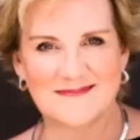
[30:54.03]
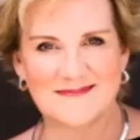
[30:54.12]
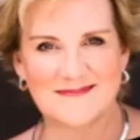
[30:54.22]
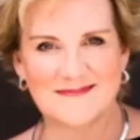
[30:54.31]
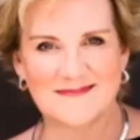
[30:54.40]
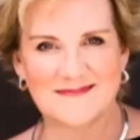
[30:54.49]

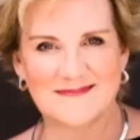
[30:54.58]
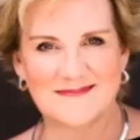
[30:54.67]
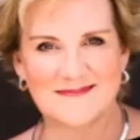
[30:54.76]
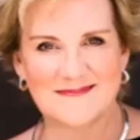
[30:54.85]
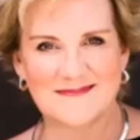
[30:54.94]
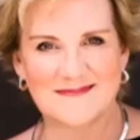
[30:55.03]

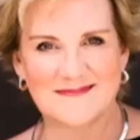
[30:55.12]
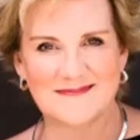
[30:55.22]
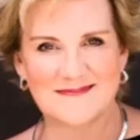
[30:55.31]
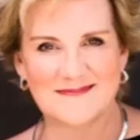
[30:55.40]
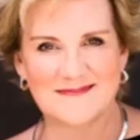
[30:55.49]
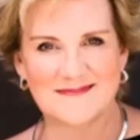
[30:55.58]

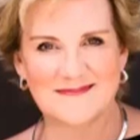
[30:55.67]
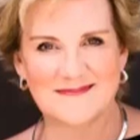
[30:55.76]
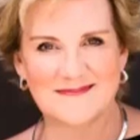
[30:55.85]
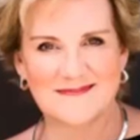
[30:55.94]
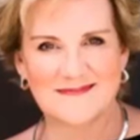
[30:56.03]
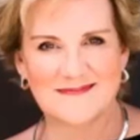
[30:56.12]

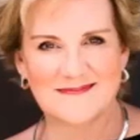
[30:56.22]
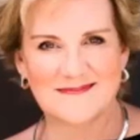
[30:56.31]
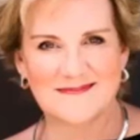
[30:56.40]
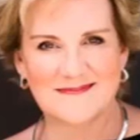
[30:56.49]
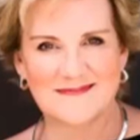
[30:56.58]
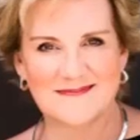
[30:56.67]

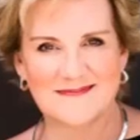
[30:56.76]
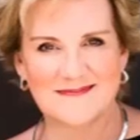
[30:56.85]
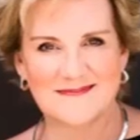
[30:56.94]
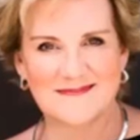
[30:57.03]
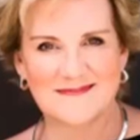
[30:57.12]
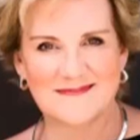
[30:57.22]

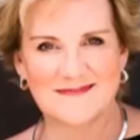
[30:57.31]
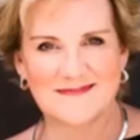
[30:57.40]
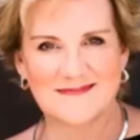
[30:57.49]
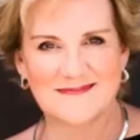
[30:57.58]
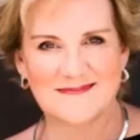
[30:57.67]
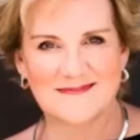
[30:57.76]

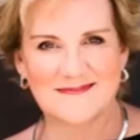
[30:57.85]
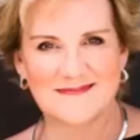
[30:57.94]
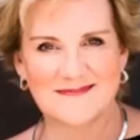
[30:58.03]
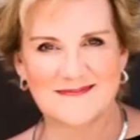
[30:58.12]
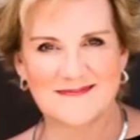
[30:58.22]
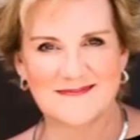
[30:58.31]

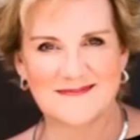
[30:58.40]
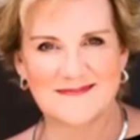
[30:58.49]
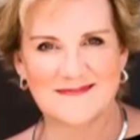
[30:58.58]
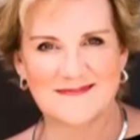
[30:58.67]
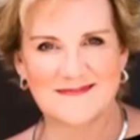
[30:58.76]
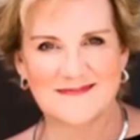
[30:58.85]

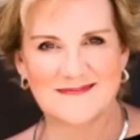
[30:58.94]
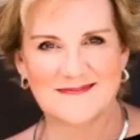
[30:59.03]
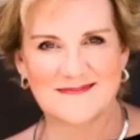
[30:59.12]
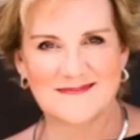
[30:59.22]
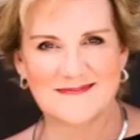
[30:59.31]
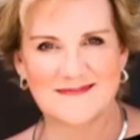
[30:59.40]

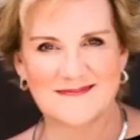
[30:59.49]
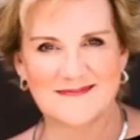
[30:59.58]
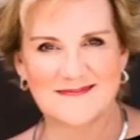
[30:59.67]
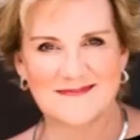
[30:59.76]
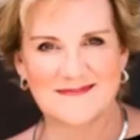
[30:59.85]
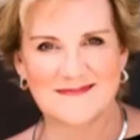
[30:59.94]

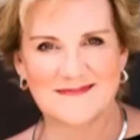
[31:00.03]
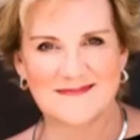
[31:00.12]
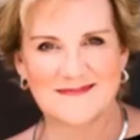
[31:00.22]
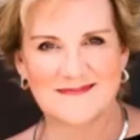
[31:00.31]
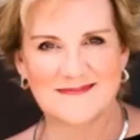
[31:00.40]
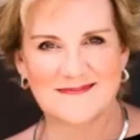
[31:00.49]

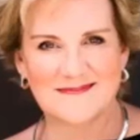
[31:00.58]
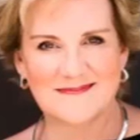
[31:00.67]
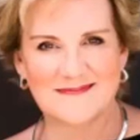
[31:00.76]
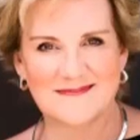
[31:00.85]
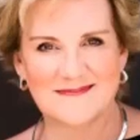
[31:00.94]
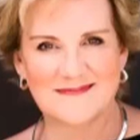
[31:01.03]

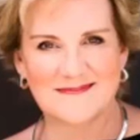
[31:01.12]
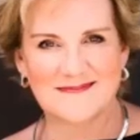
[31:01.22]
This person isn't speaking.